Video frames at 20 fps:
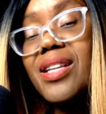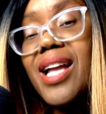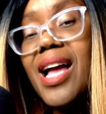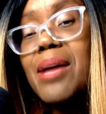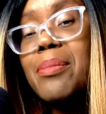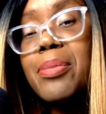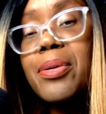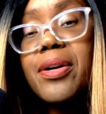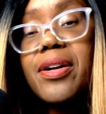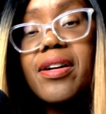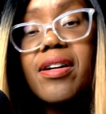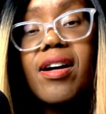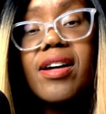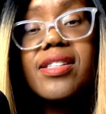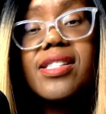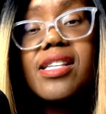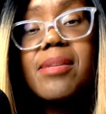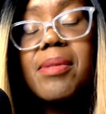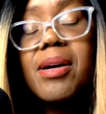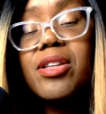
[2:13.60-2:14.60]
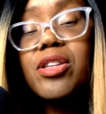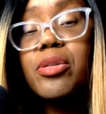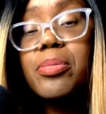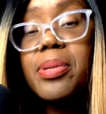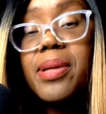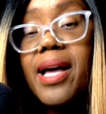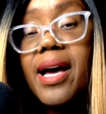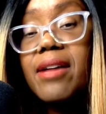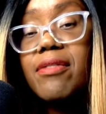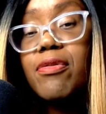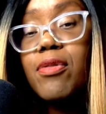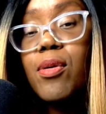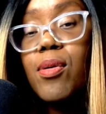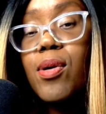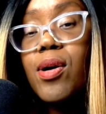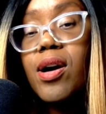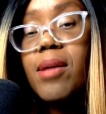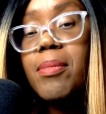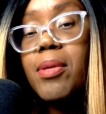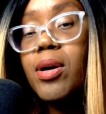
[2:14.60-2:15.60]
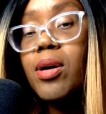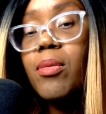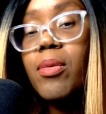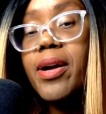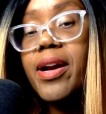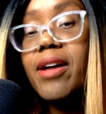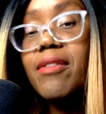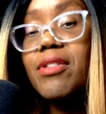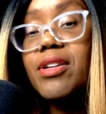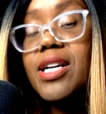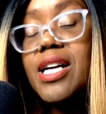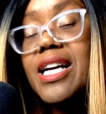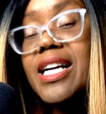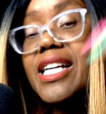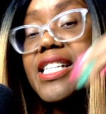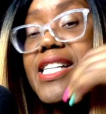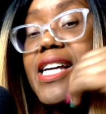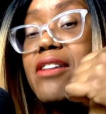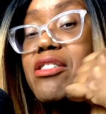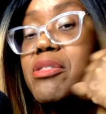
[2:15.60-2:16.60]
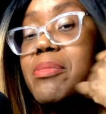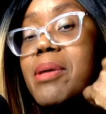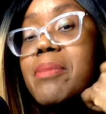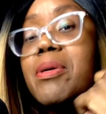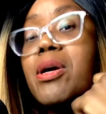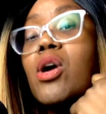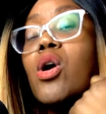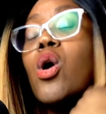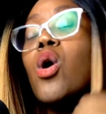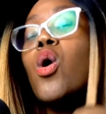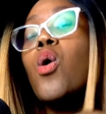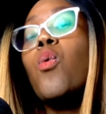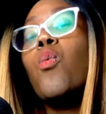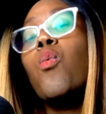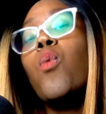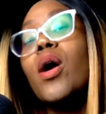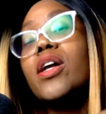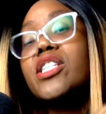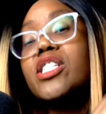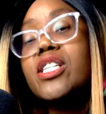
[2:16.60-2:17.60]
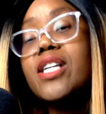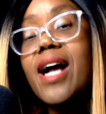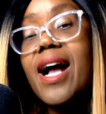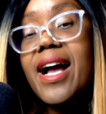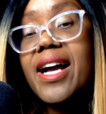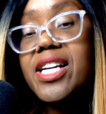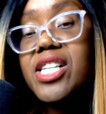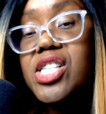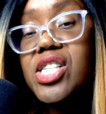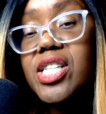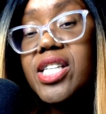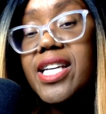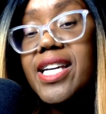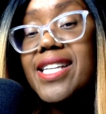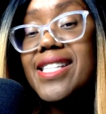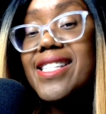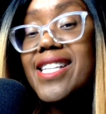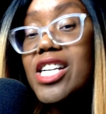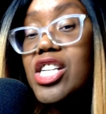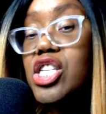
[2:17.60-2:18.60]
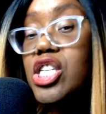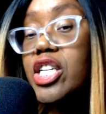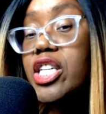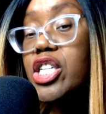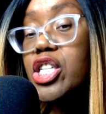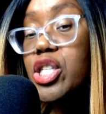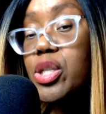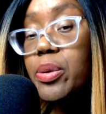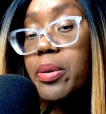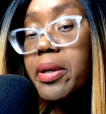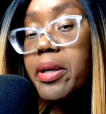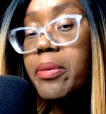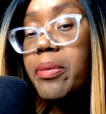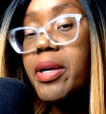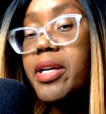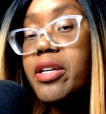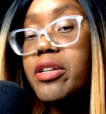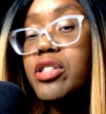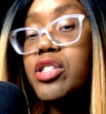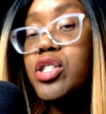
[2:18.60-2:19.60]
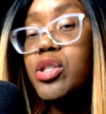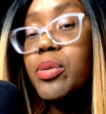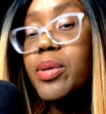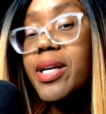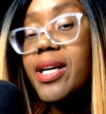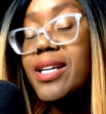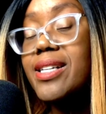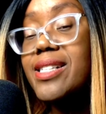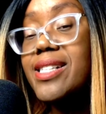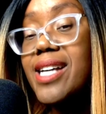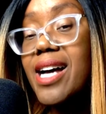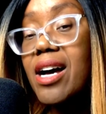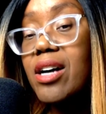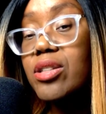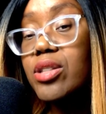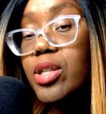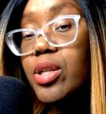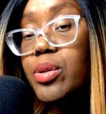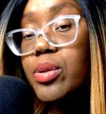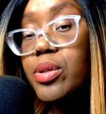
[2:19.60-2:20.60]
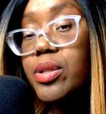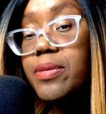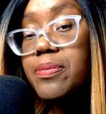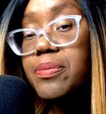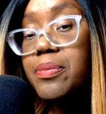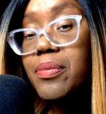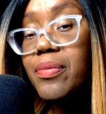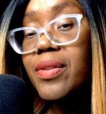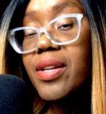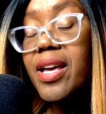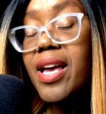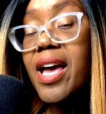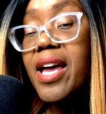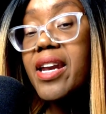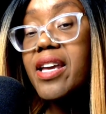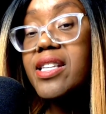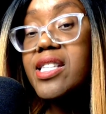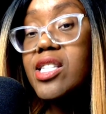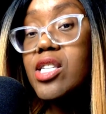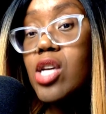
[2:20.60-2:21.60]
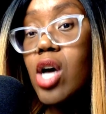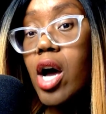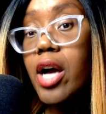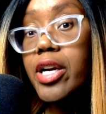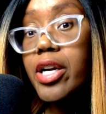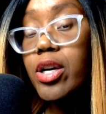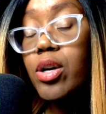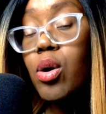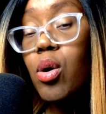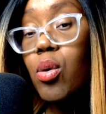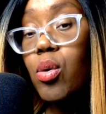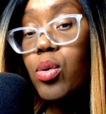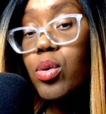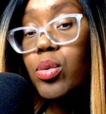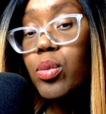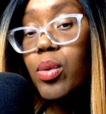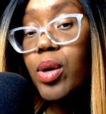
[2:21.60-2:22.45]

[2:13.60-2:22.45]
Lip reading: and put it on some other platform or whatever, because you have to remember what you're actually essentially doing when you're doing a download, and it's not your own